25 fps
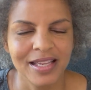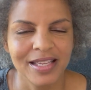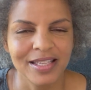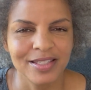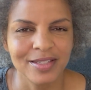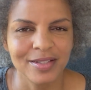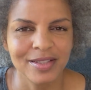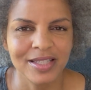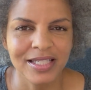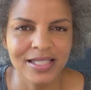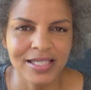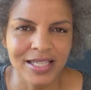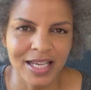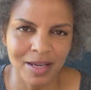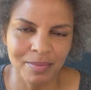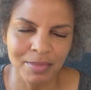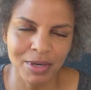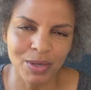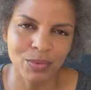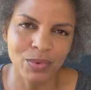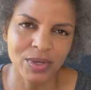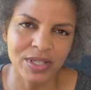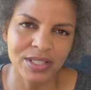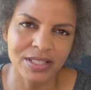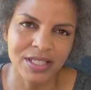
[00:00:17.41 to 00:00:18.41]
So, this time
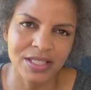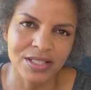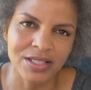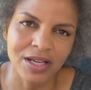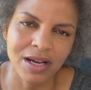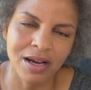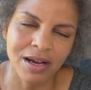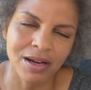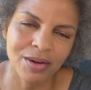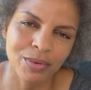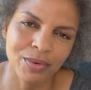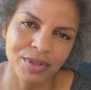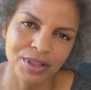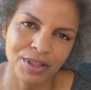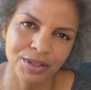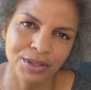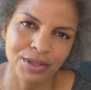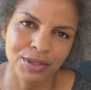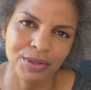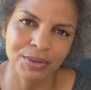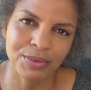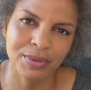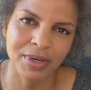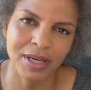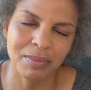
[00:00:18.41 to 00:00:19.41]
I want to talk with
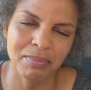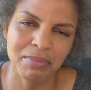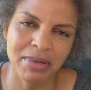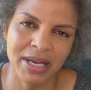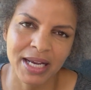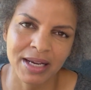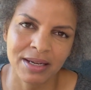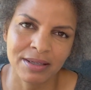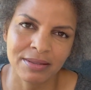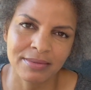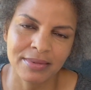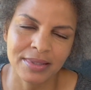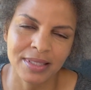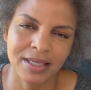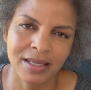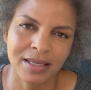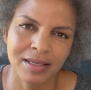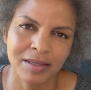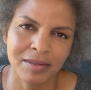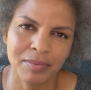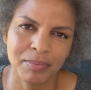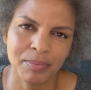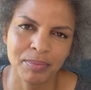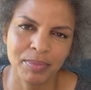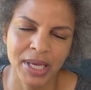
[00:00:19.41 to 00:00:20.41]
you about
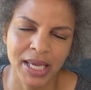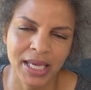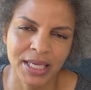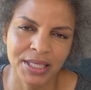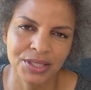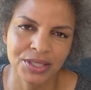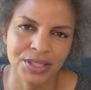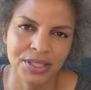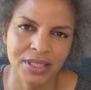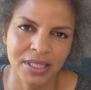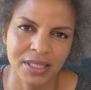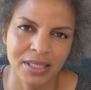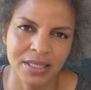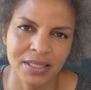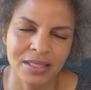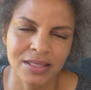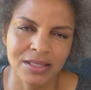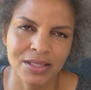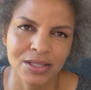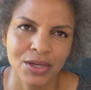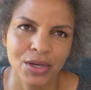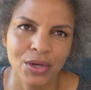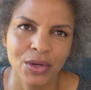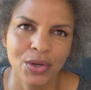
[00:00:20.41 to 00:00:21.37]
a patient